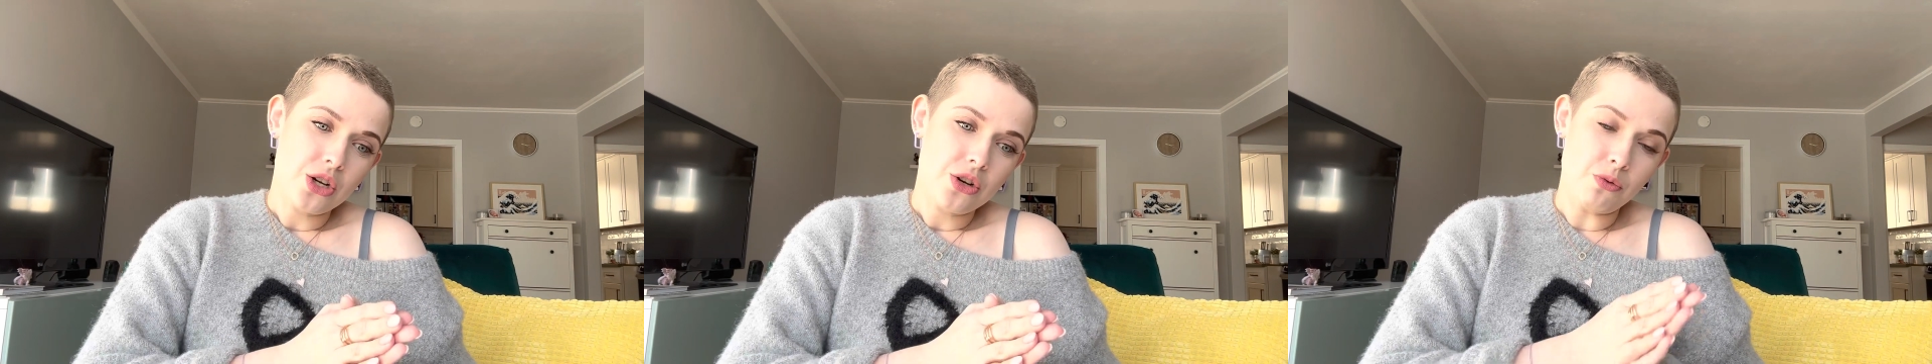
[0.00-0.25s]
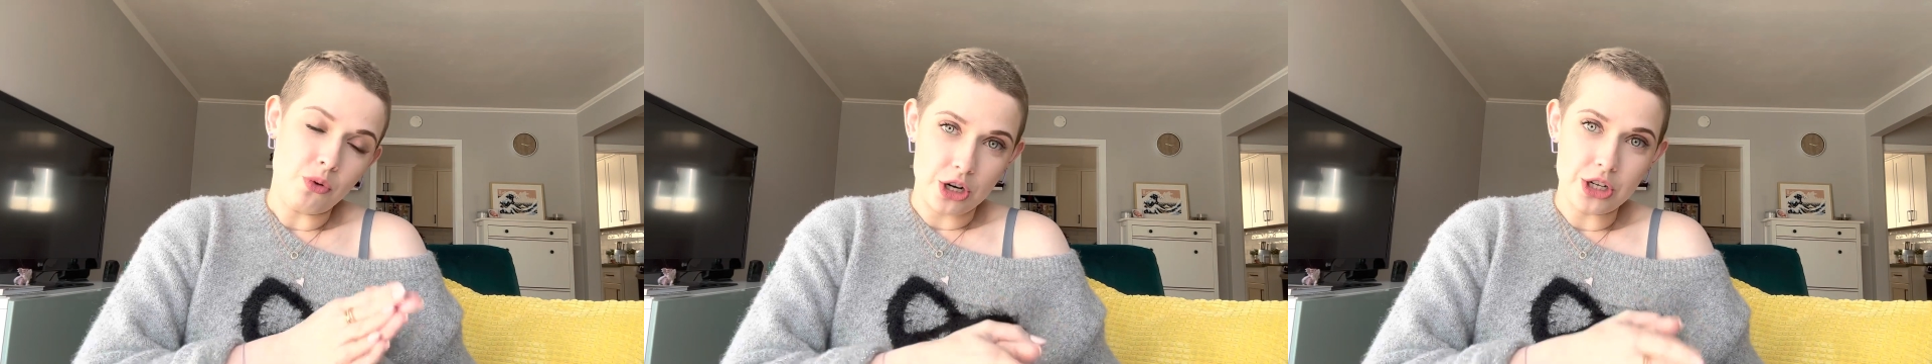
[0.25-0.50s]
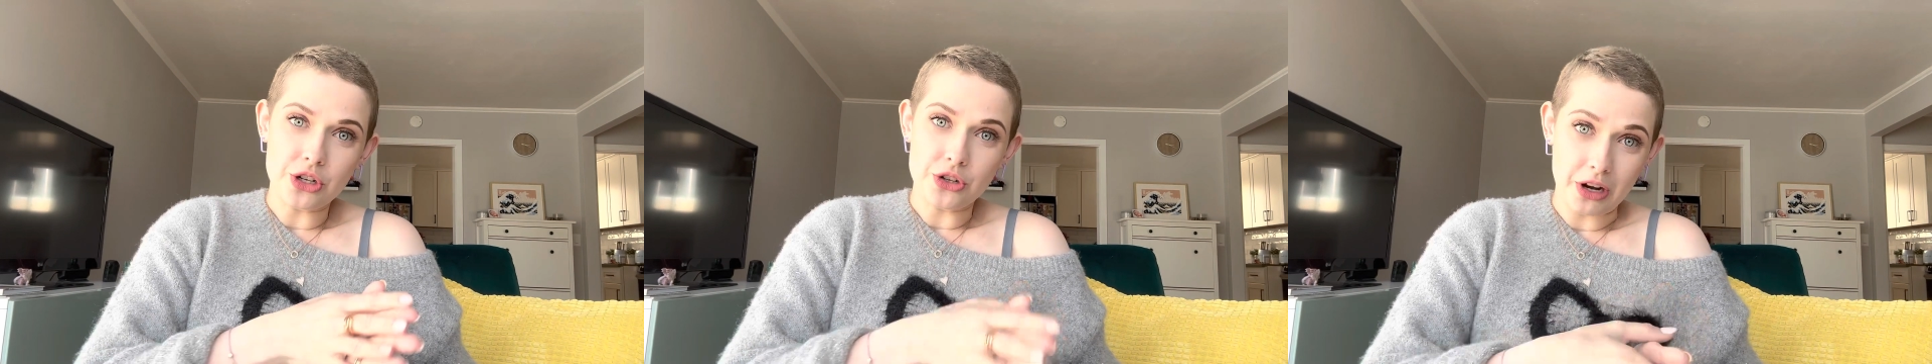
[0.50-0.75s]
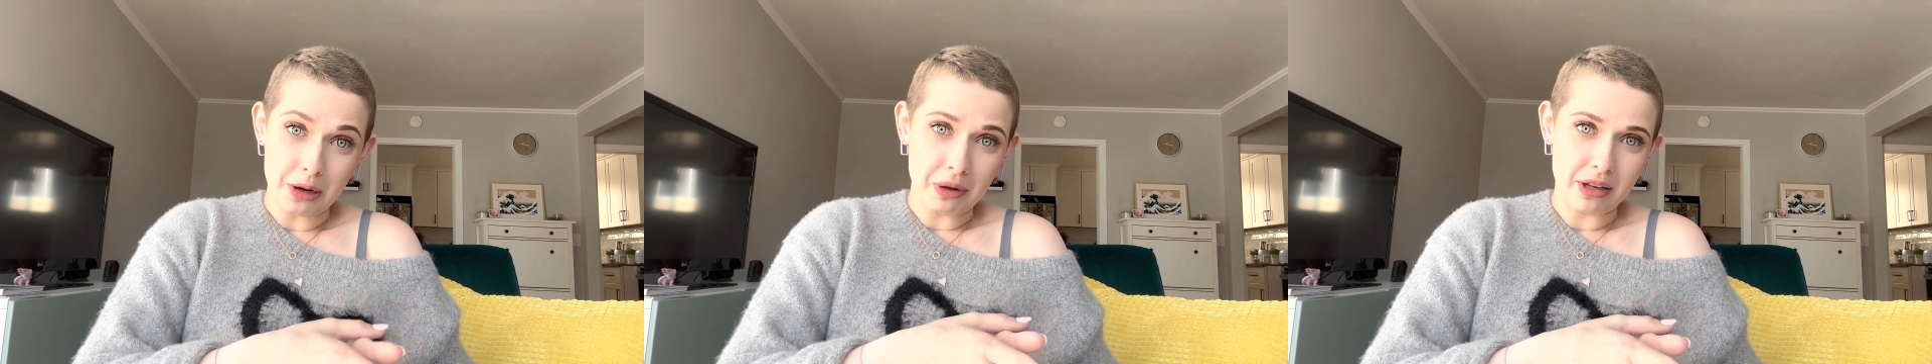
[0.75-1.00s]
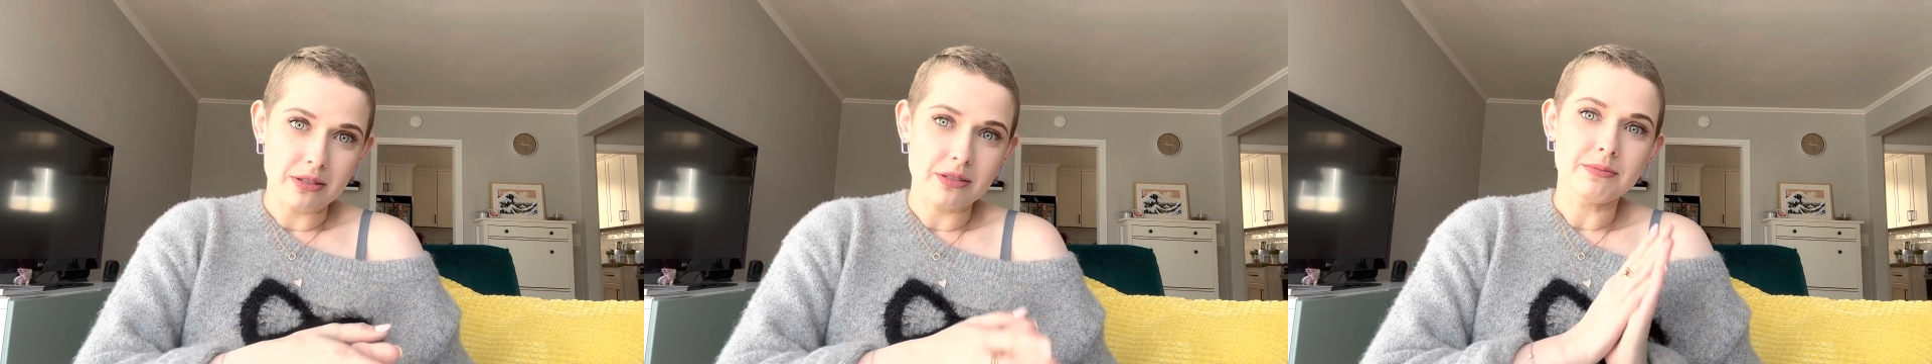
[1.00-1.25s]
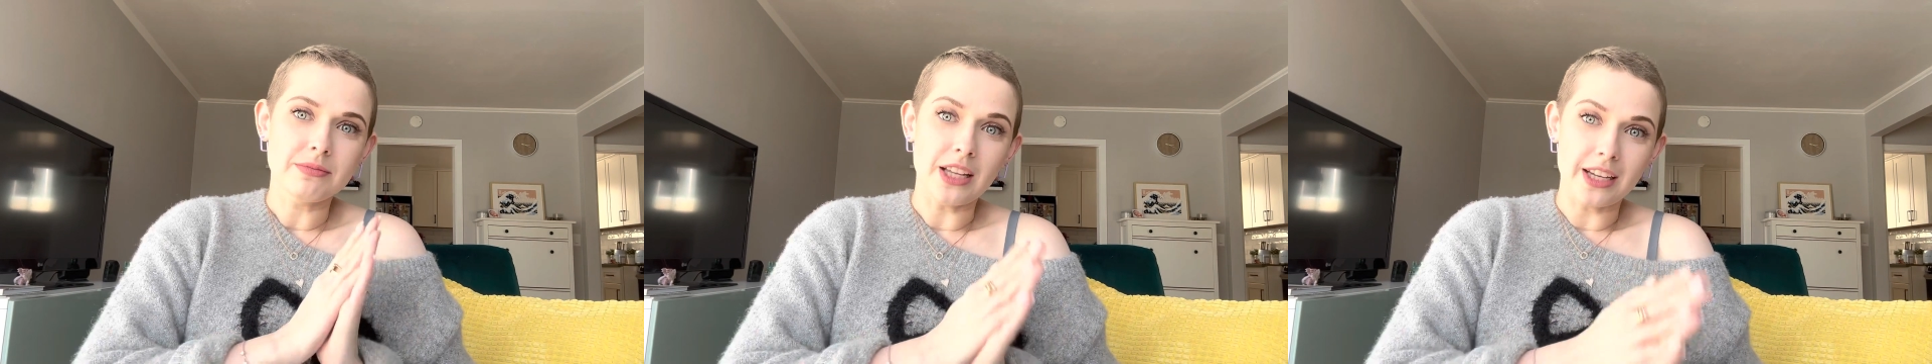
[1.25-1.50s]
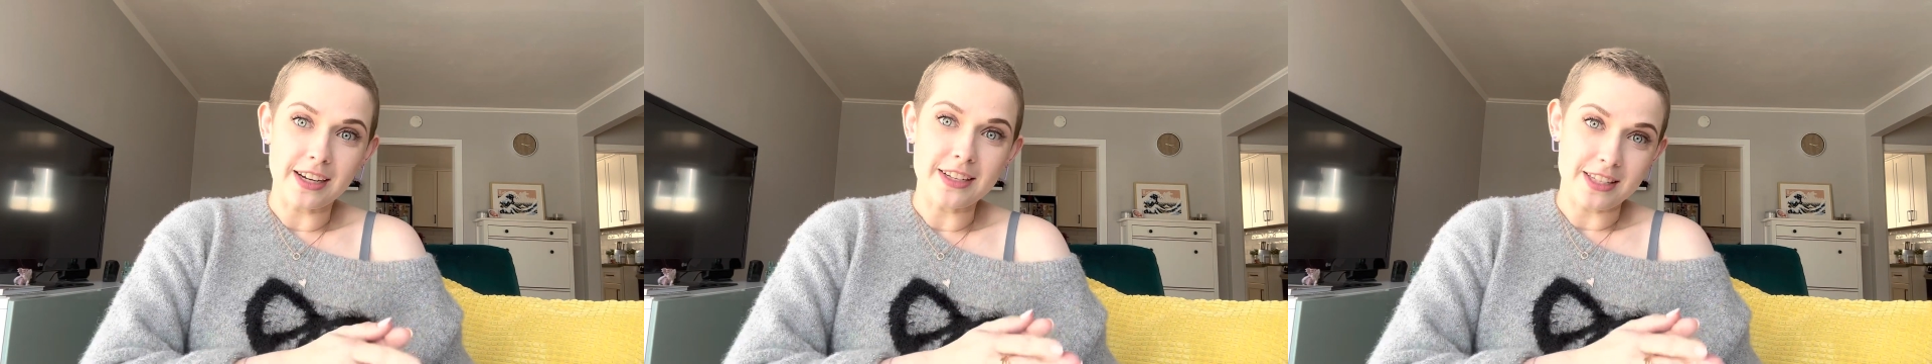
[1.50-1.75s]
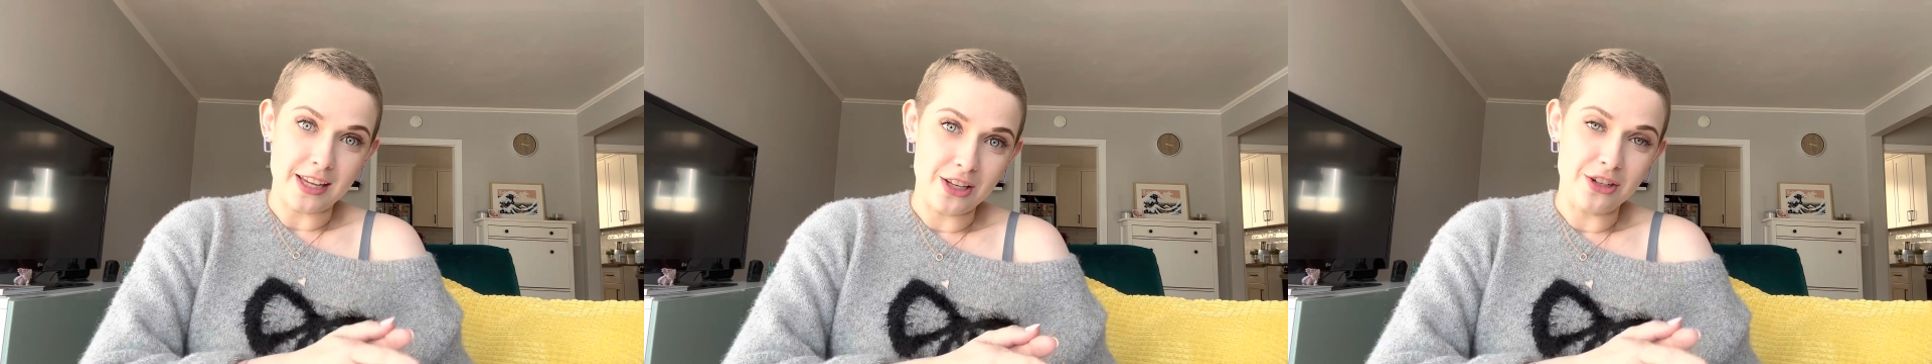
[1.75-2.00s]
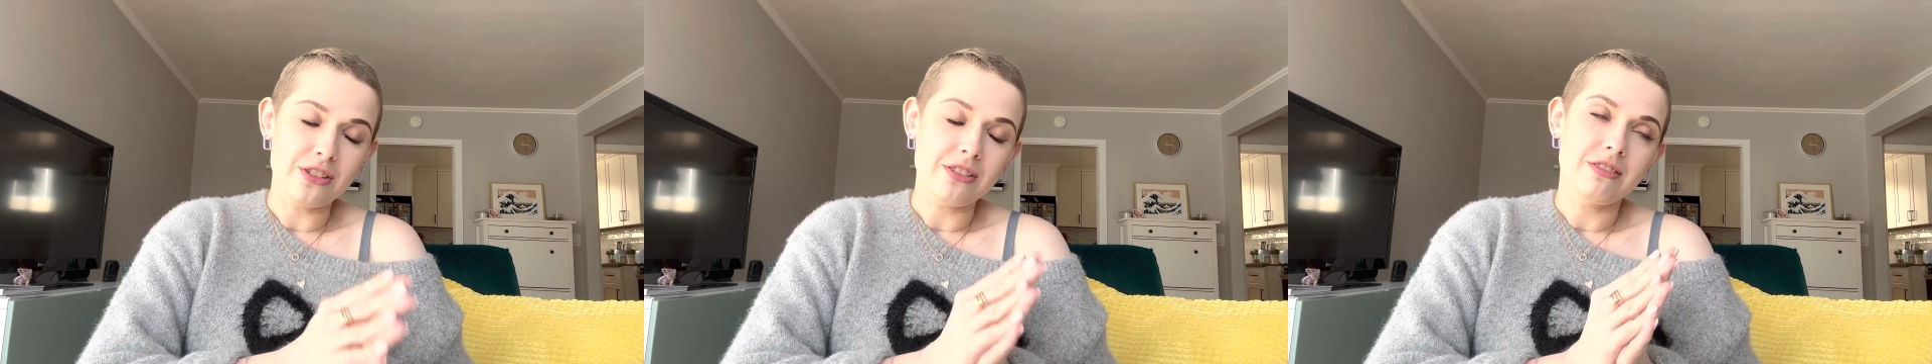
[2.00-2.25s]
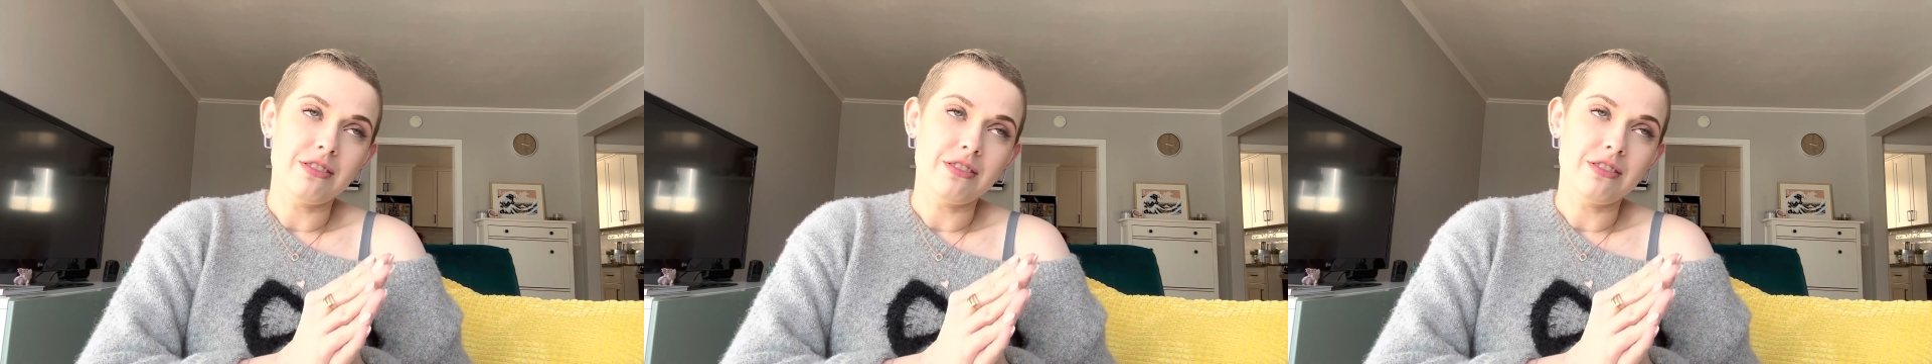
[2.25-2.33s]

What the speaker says: for entertainment. Like I said,